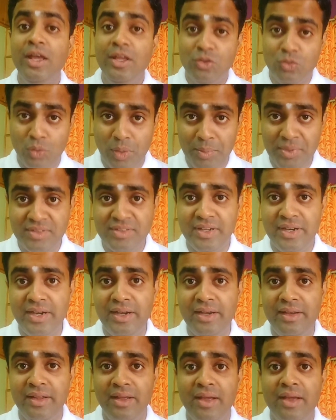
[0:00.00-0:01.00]
Swami
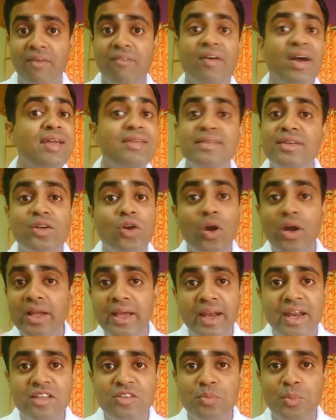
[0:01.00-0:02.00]
said why is it called
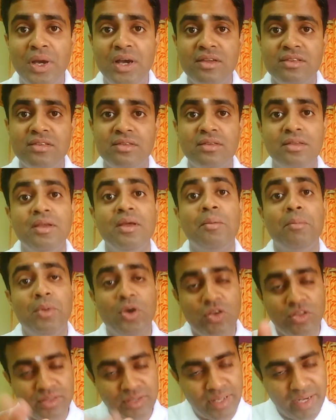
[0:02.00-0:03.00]
grace marks
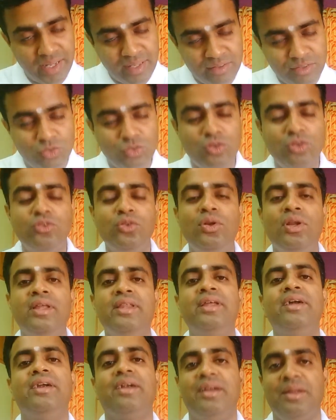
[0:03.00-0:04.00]
because grace is also like
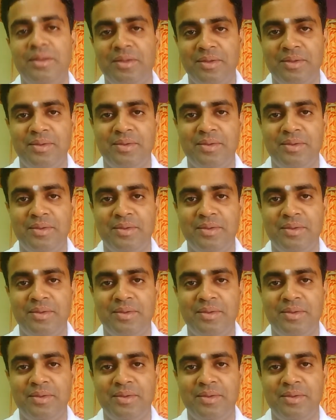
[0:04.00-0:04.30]
that